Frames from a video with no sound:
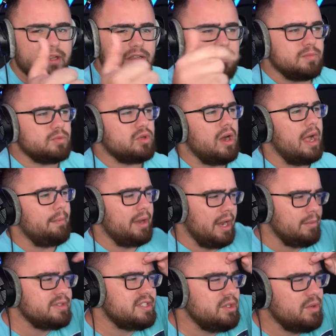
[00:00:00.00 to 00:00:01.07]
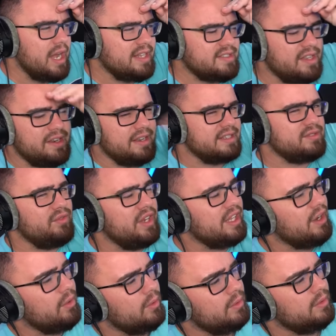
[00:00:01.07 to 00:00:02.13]
subscribe, and I will see you guys in the next
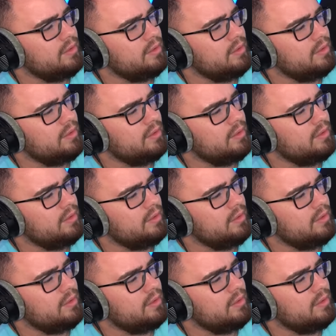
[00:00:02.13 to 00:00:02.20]
video.